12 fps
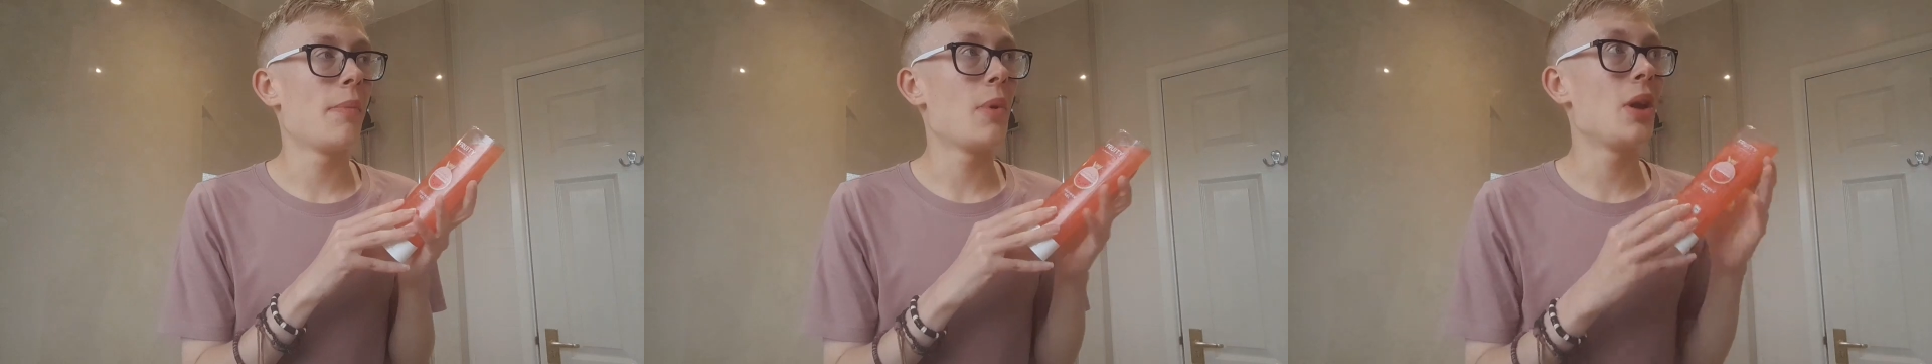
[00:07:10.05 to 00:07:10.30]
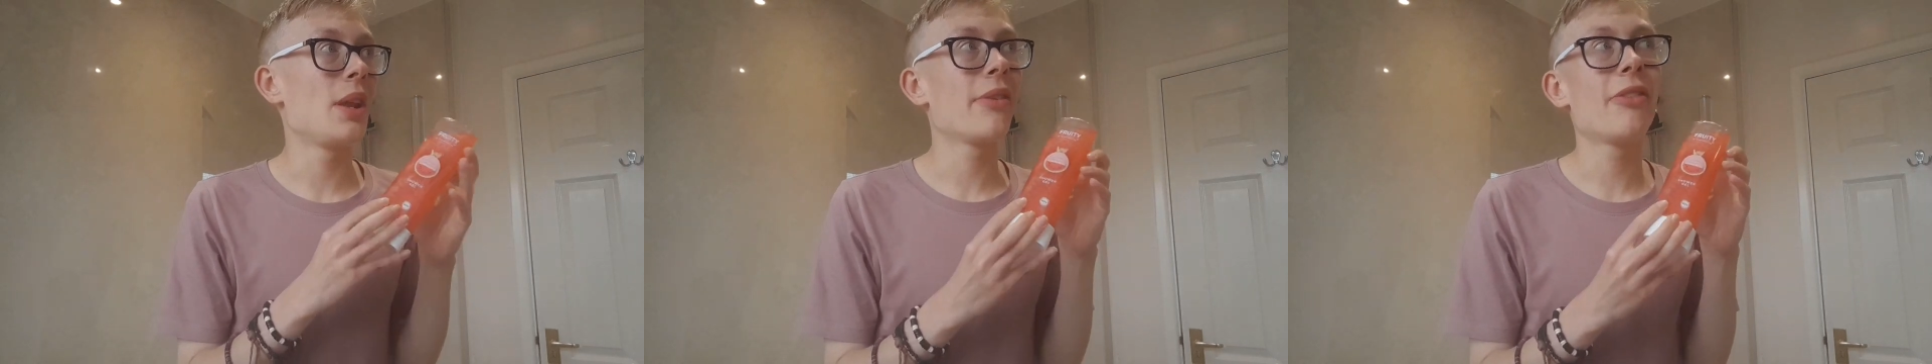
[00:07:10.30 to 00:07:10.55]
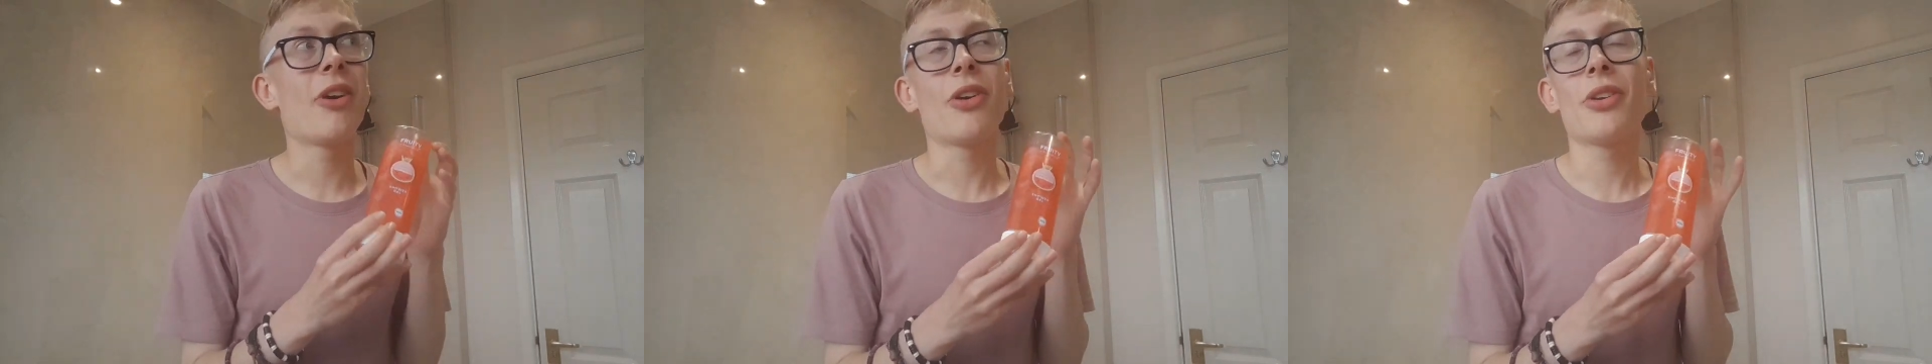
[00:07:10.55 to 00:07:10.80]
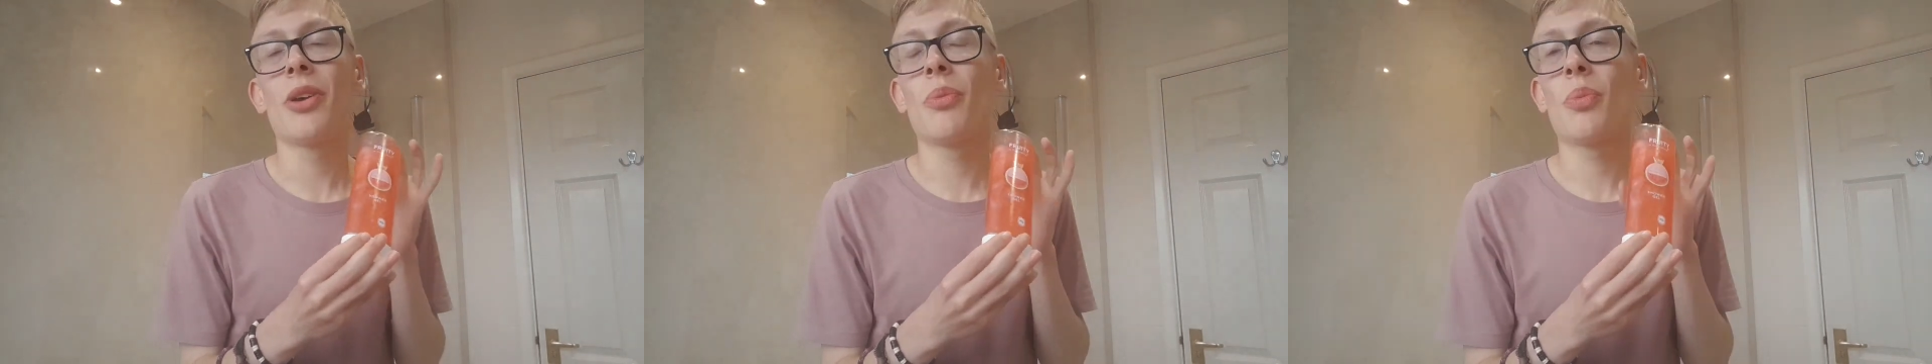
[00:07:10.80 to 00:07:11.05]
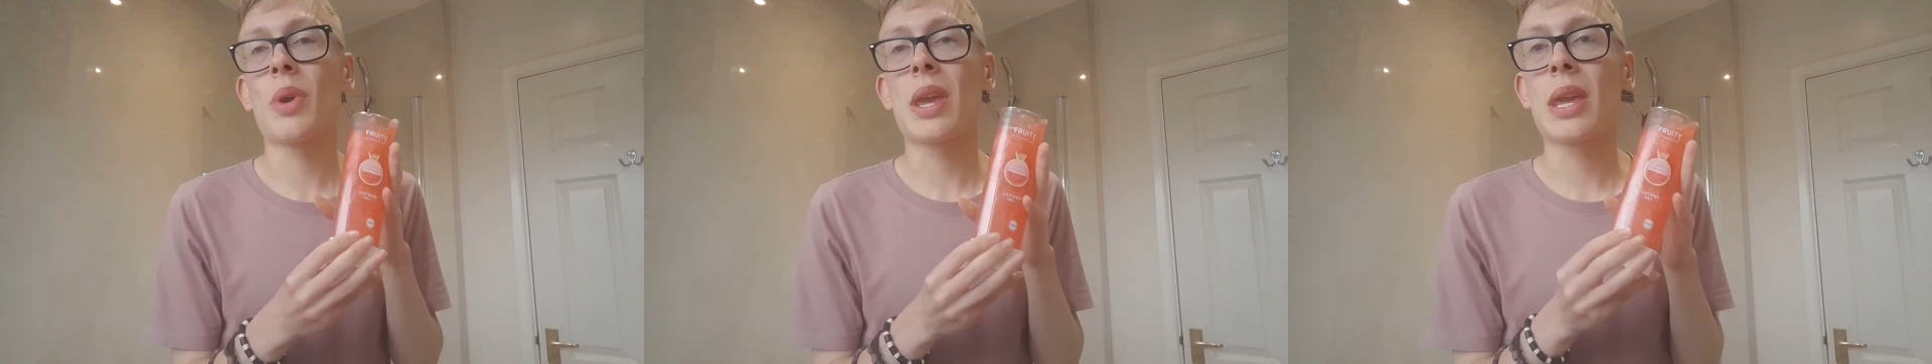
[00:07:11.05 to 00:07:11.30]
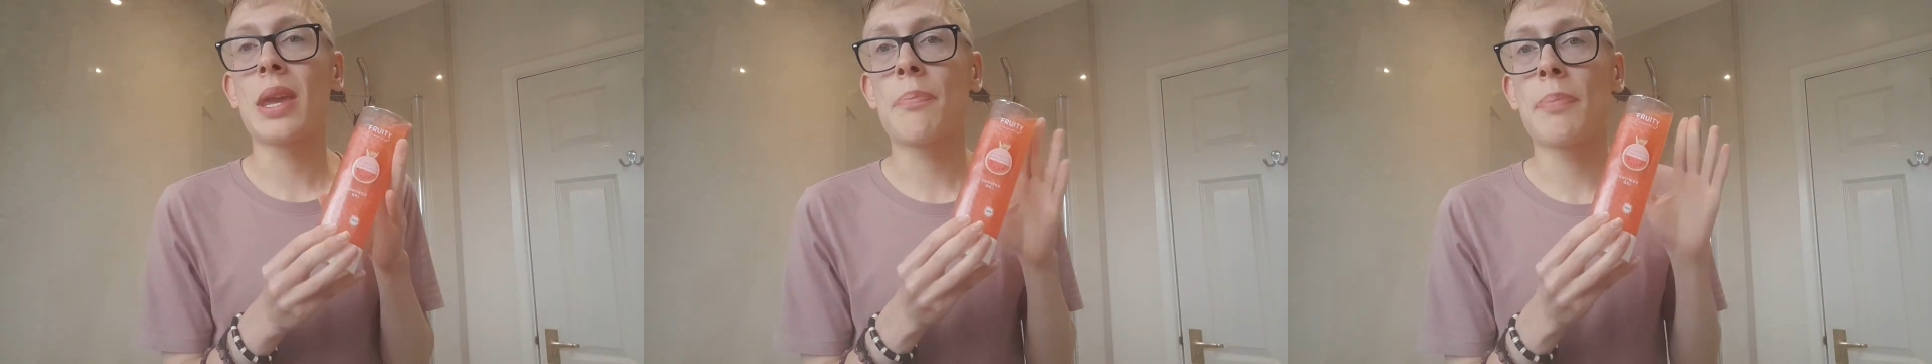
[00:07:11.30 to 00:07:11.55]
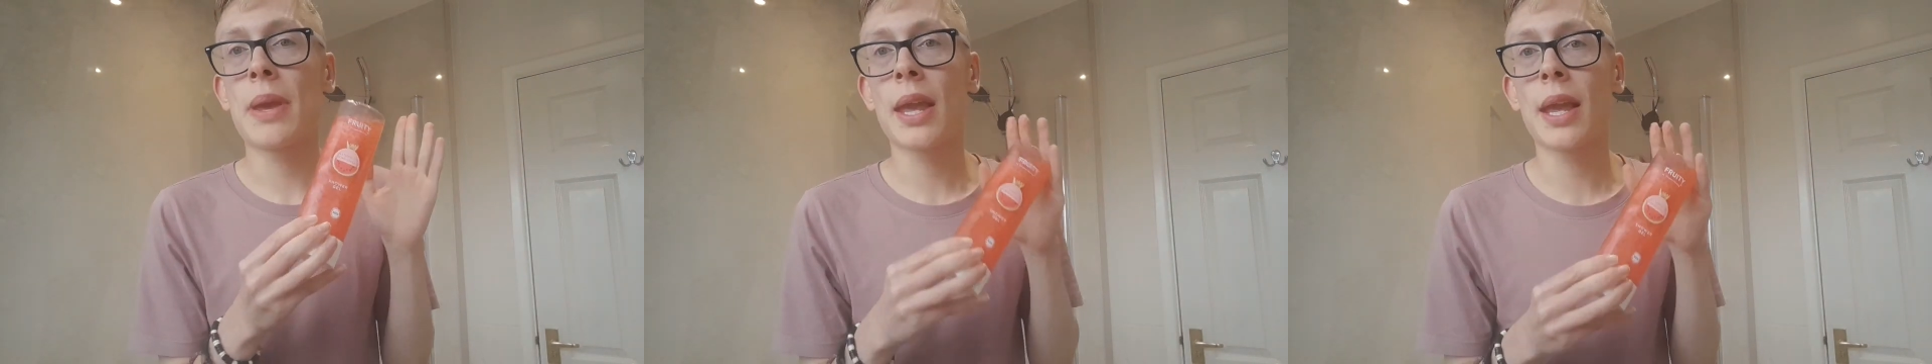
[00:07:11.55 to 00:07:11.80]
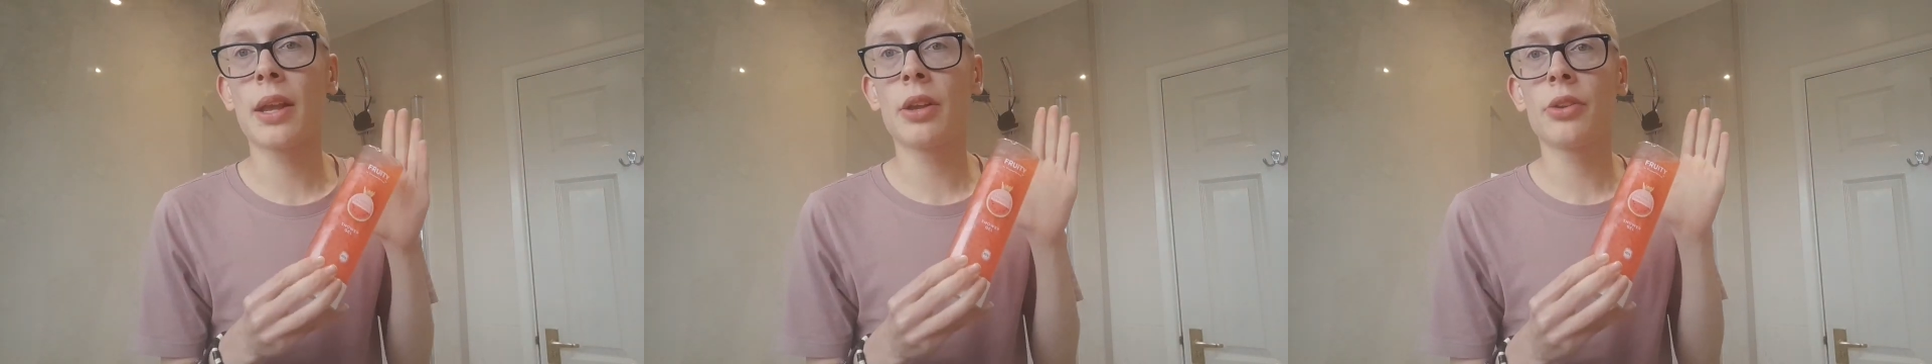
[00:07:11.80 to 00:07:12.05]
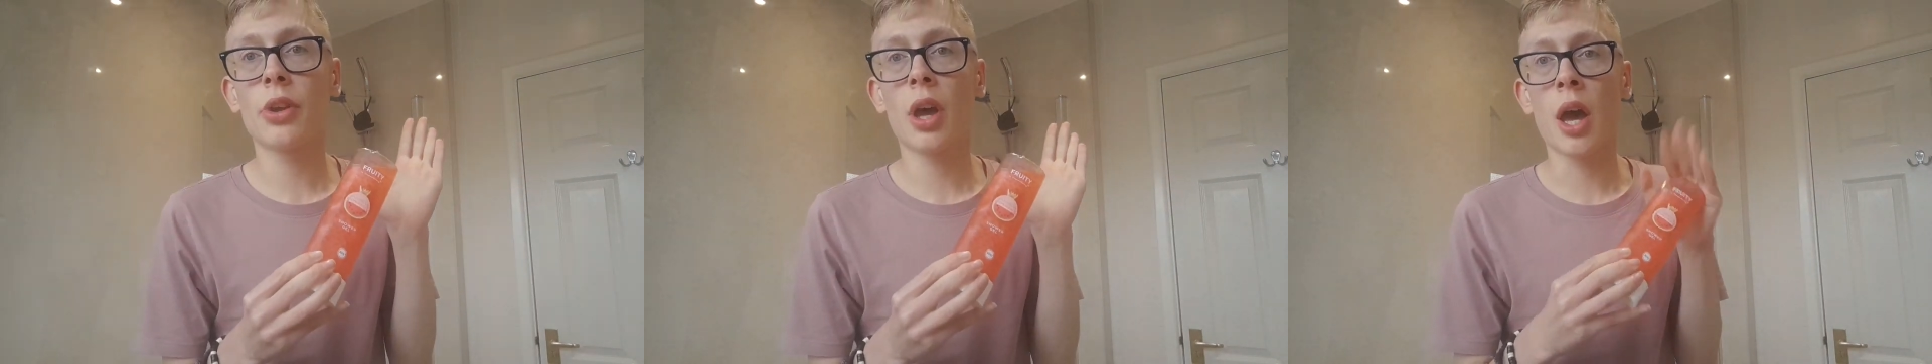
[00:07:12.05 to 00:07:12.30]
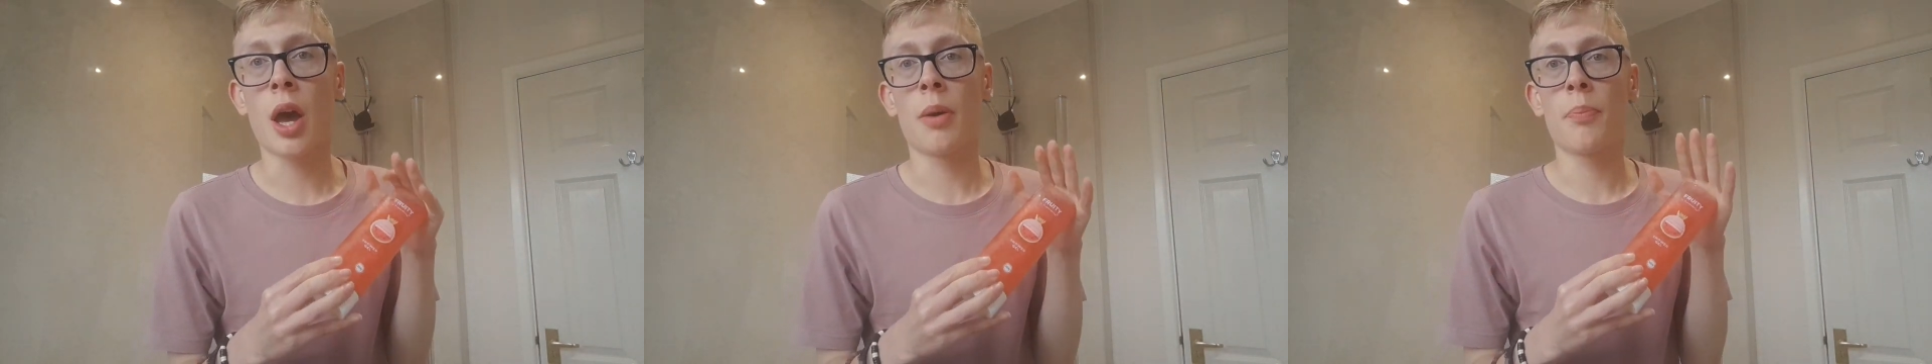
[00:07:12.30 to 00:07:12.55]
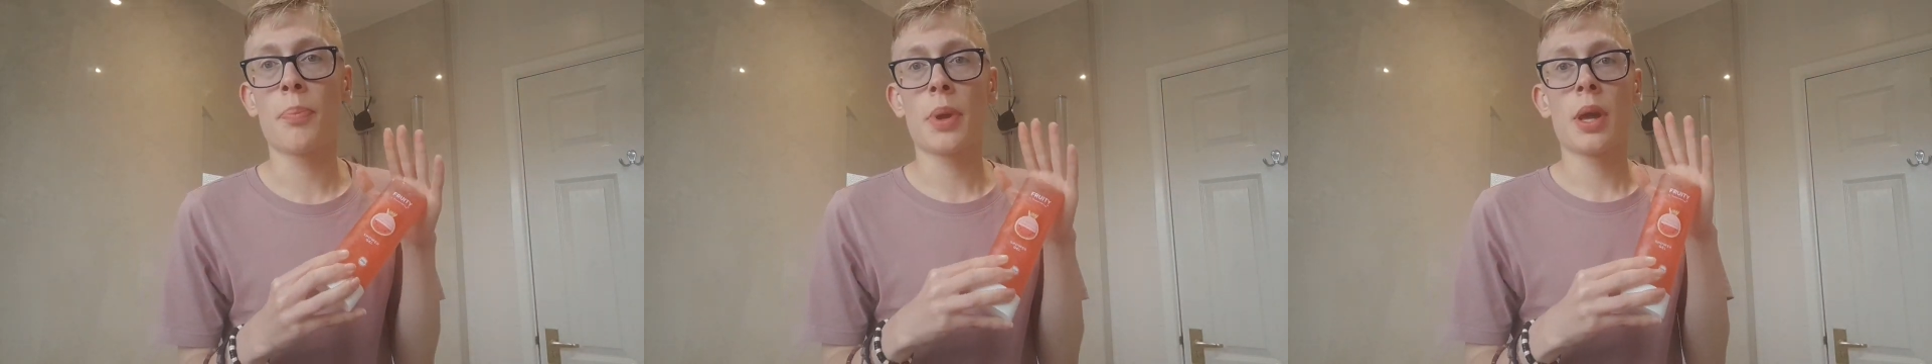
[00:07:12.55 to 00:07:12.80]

earlier on, we picked up,